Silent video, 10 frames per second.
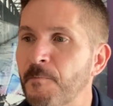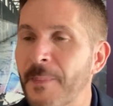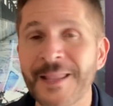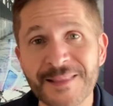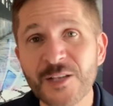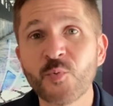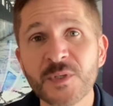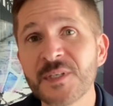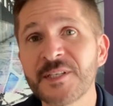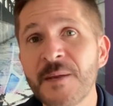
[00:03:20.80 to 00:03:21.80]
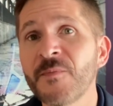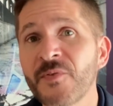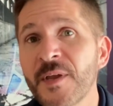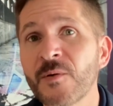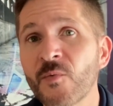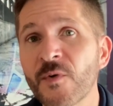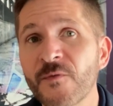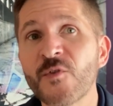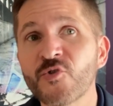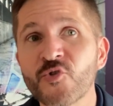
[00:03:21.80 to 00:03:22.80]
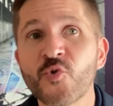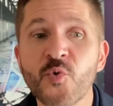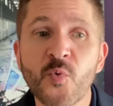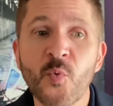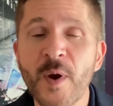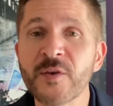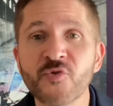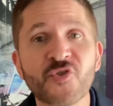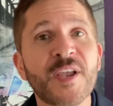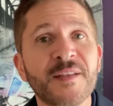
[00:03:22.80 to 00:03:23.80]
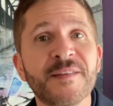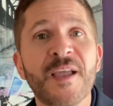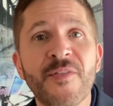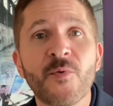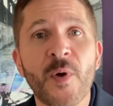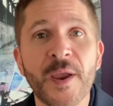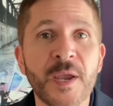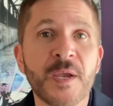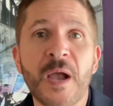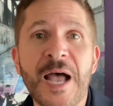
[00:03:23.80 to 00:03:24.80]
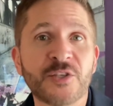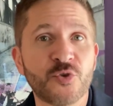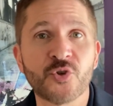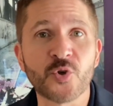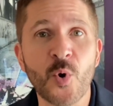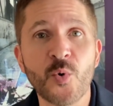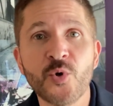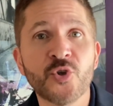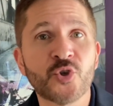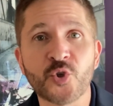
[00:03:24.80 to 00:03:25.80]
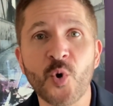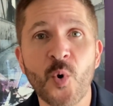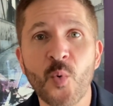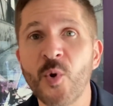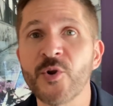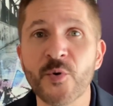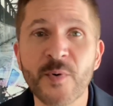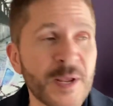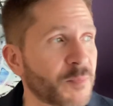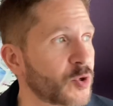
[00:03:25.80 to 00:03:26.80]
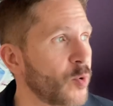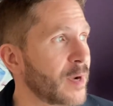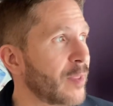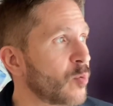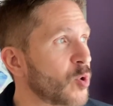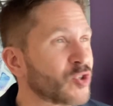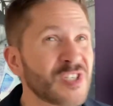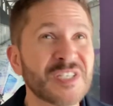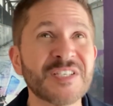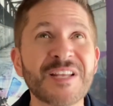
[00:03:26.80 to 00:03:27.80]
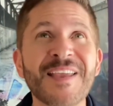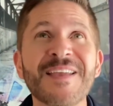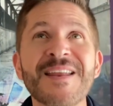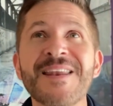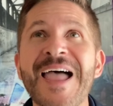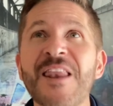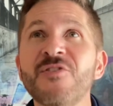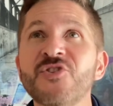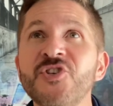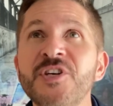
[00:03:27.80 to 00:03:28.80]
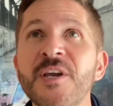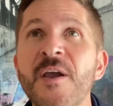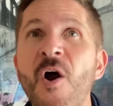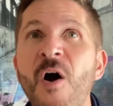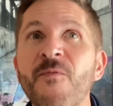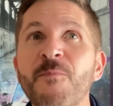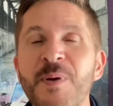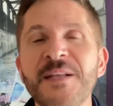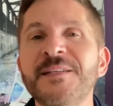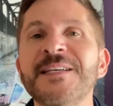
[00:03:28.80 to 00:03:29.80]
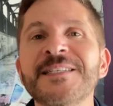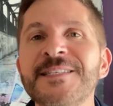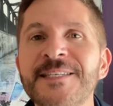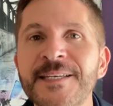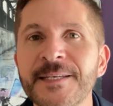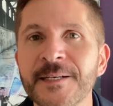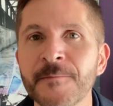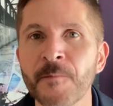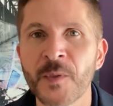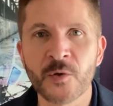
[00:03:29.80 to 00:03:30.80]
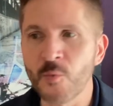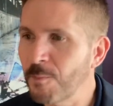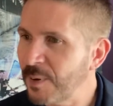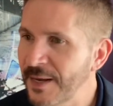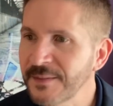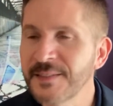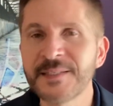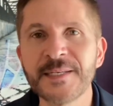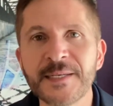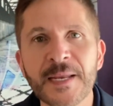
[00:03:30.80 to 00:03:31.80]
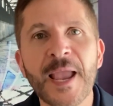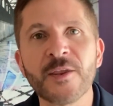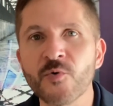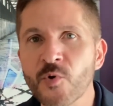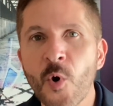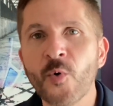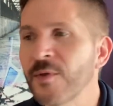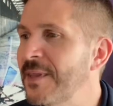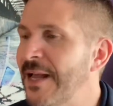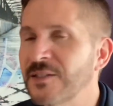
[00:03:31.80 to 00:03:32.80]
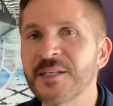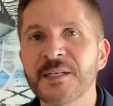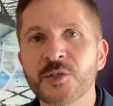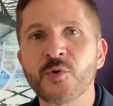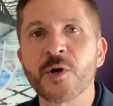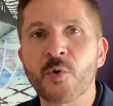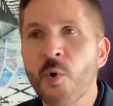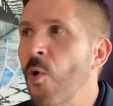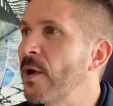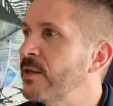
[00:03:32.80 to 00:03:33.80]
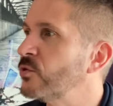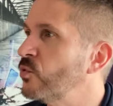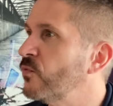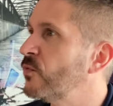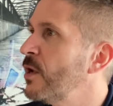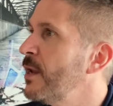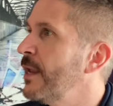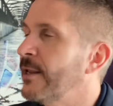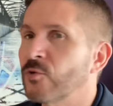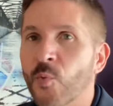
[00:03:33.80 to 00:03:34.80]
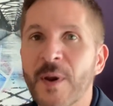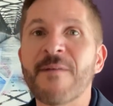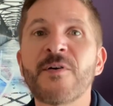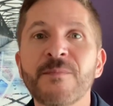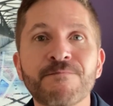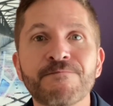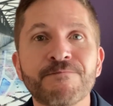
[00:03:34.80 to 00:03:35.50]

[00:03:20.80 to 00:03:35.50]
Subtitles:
and that's what the same thing refers to when you say it the other way. As you sow, so will you reap. So in other words, this is like an analogy of planting a seed. You plant the seed and you know that that seed is going to grow into whatever